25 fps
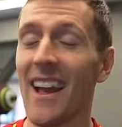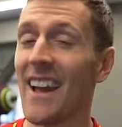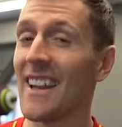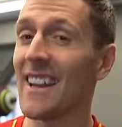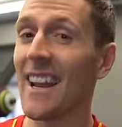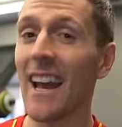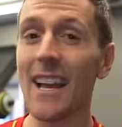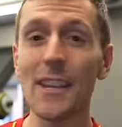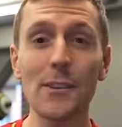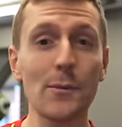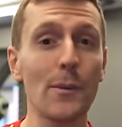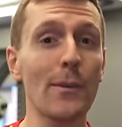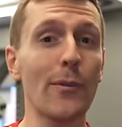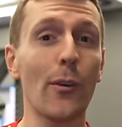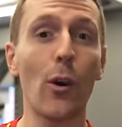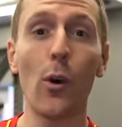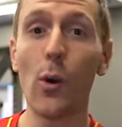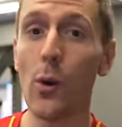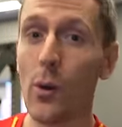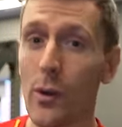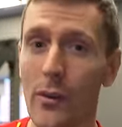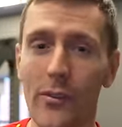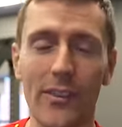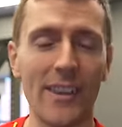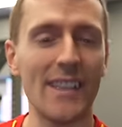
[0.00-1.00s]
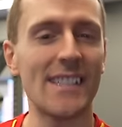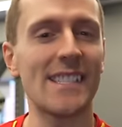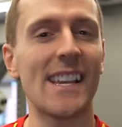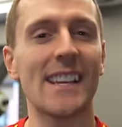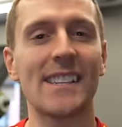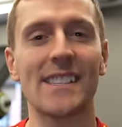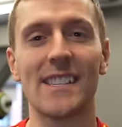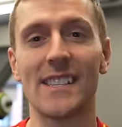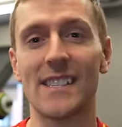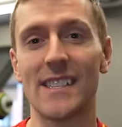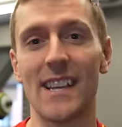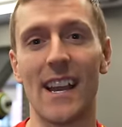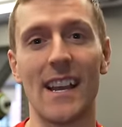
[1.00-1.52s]
And as with all of these
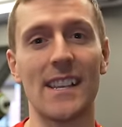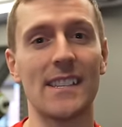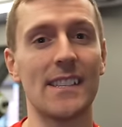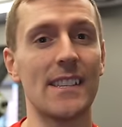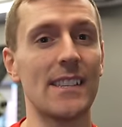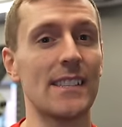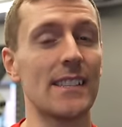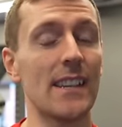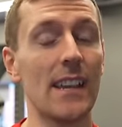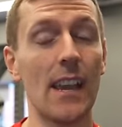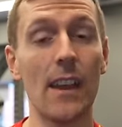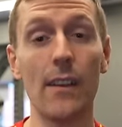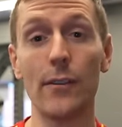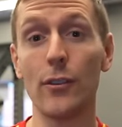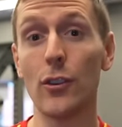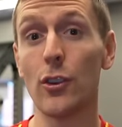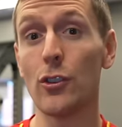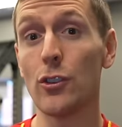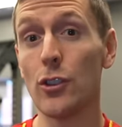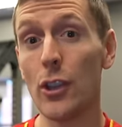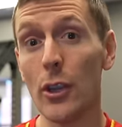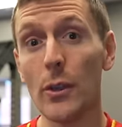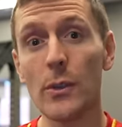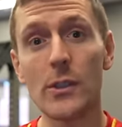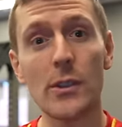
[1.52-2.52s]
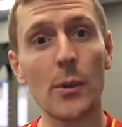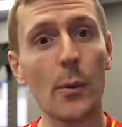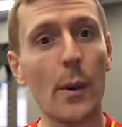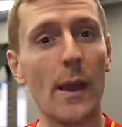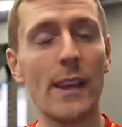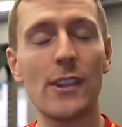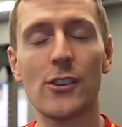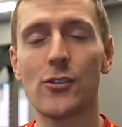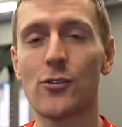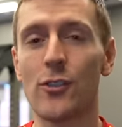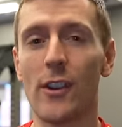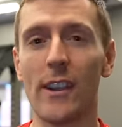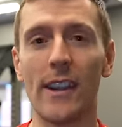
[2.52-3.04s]
exercises, if you're new to
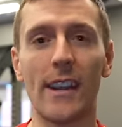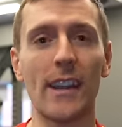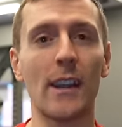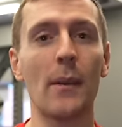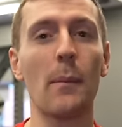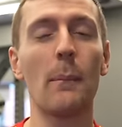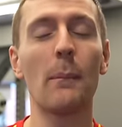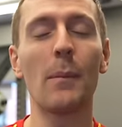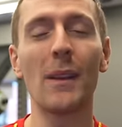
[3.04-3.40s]
weights training,